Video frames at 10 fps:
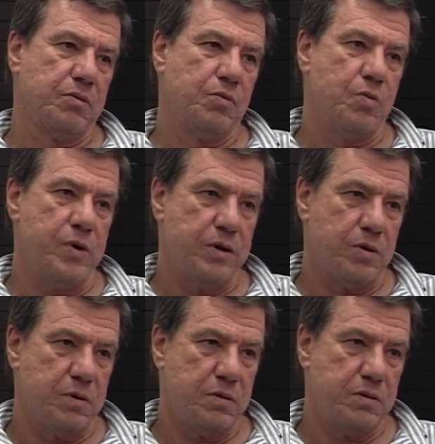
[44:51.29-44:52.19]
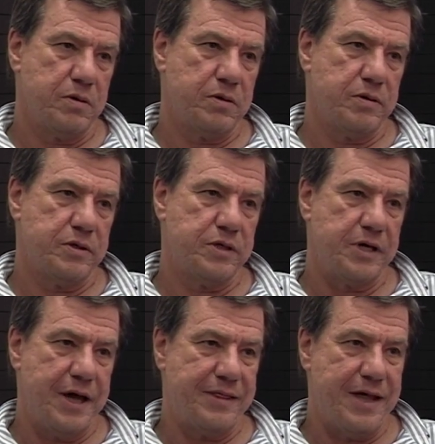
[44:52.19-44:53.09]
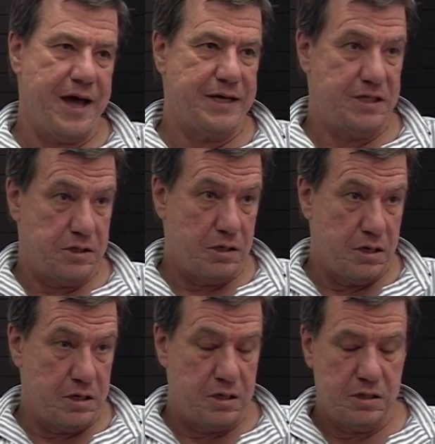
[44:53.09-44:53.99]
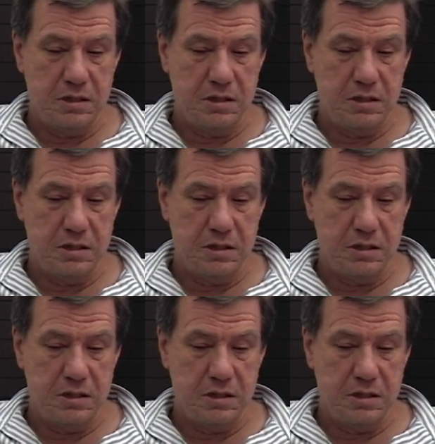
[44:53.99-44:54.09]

will to get that done.